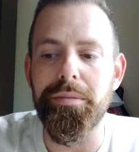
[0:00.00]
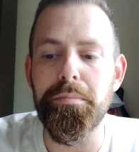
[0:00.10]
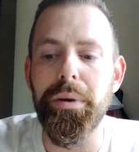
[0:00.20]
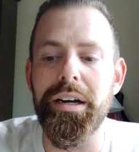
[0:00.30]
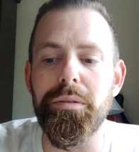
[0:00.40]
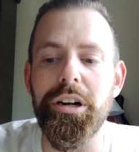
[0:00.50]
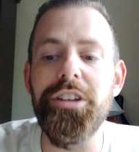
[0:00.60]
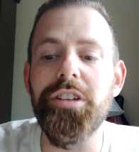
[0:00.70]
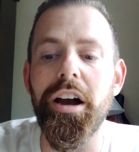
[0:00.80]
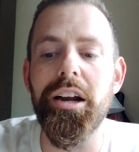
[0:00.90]
But what he's
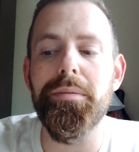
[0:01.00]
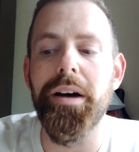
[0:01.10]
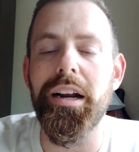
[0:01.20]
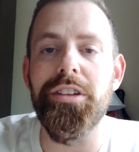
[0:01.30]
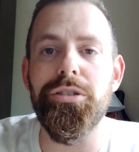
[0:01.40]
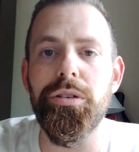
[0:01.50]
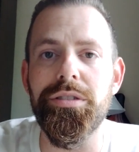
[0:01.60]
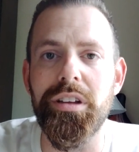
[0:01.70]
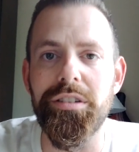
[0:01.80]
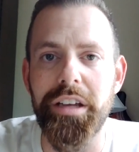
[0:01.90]
talking about is
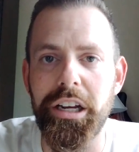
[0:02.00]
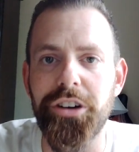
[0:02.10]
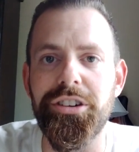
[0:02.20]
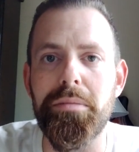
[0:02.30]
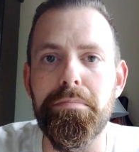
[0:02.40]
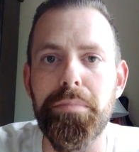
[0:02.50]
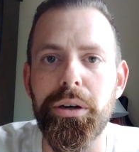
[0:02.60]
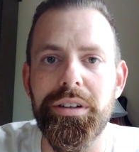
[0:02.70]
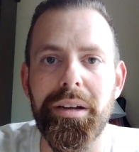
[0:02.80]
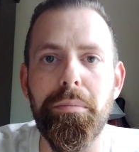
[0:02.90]
using these energy
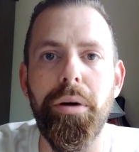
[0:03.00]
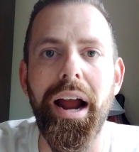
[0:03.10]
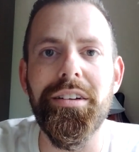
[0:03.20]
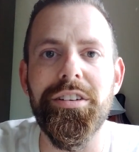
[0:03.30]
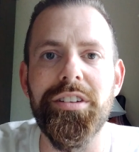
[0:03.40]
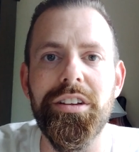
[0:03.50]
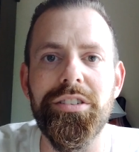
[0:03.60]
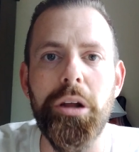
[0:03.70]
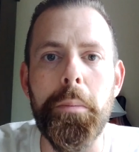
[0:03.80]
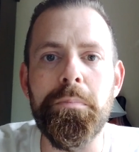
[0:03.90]
building practices